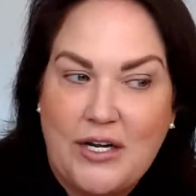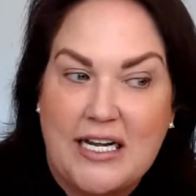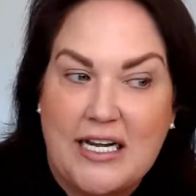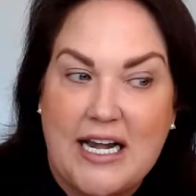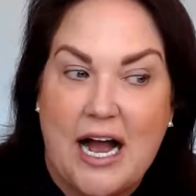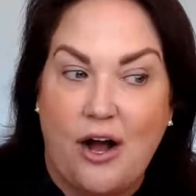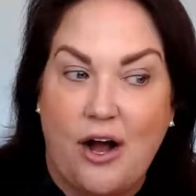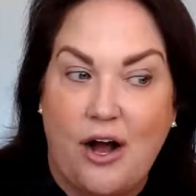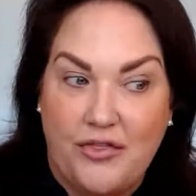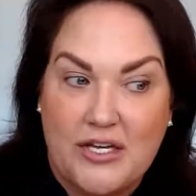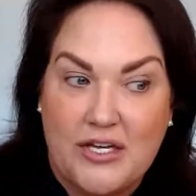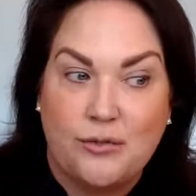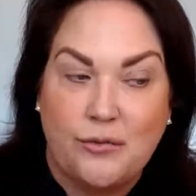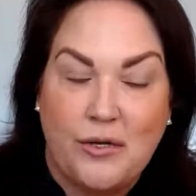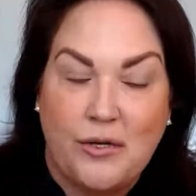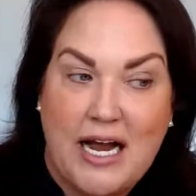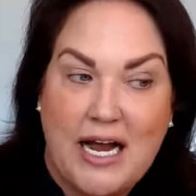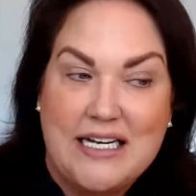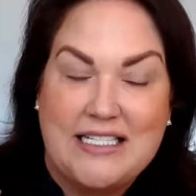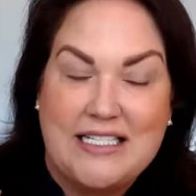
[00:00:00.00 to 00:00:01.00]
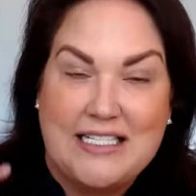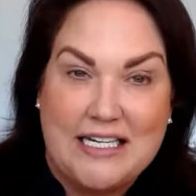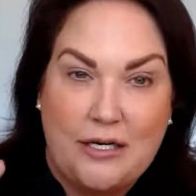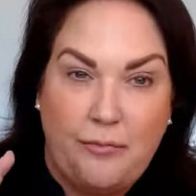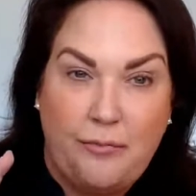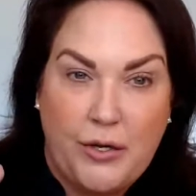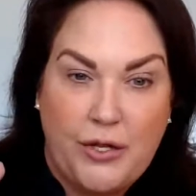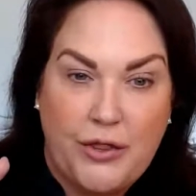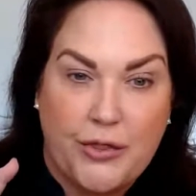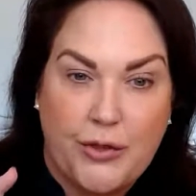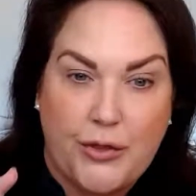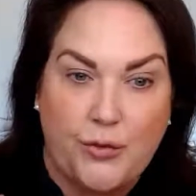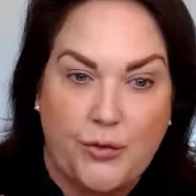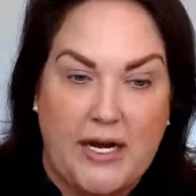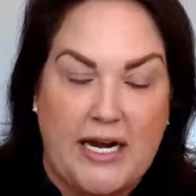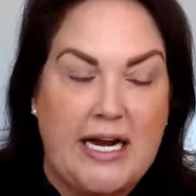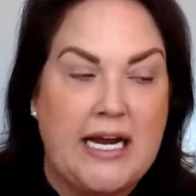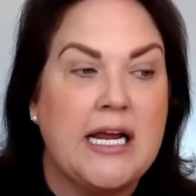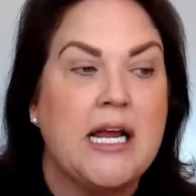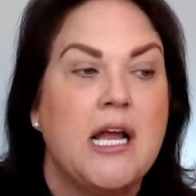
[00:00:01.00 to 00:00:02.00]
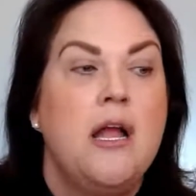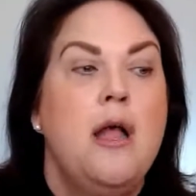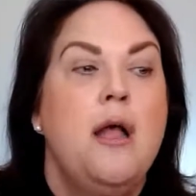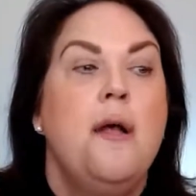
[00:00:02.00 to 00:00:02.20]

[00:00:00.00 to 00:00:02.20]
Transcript: Now, in this one, I did put three